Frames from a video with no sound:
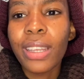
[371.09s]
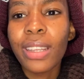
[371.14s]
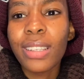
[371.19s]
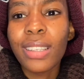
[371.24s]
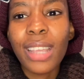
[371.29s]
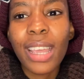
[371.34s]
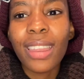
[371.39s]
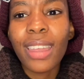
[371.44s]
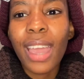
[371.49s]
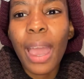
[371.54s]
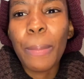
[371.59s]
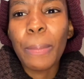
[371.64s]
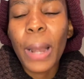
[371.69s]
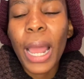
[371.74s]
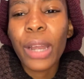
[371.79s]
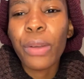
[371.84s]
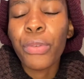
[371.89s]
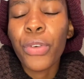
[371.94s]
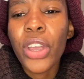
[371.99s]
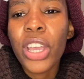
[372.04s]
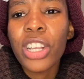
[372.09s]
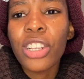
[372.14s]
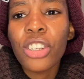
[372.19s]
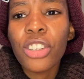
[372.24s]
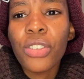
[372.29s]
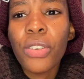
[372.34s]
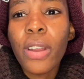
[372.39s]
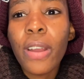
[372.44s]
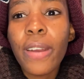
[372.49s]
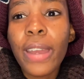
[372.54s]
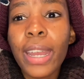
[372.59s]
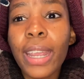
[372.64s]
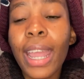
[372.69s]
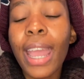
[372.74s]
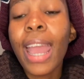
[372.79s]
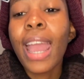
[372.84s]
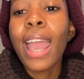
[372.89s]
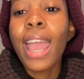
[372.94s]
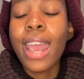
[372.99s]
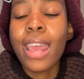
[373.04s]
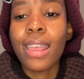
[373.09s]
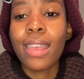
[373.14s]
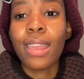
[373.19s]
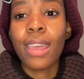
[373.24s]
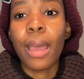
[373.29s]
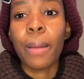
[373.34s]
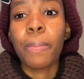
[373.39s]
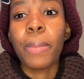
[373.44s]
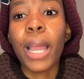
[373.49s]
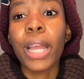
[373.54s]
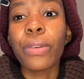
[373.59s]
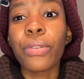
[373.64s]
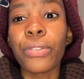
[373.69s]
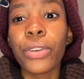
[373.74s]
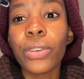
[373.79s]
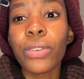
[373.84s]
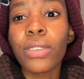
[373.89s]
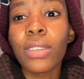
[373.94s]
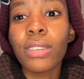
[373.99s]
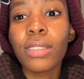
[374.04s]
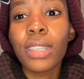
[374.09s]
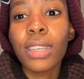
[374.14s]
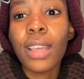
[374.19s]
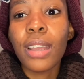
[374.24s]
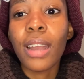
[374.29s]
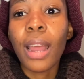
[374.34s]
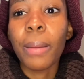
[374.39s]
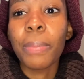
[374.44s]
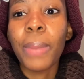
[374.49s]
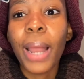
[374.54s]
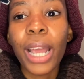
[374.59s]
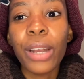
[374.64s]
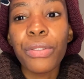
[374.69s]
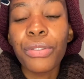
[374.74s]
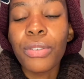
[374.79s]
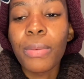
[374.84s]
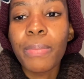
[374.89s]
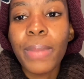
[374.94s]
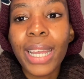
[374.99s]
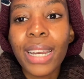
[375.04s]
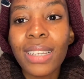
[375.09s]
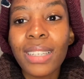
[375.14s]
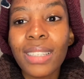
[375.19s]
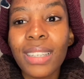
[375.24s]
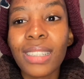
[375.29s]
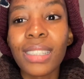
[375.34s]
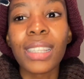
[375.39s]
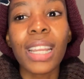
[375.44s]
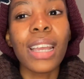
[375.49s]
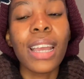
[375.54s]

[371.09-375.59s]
say they applied for engineering and they applied for UCT and applied for medicine,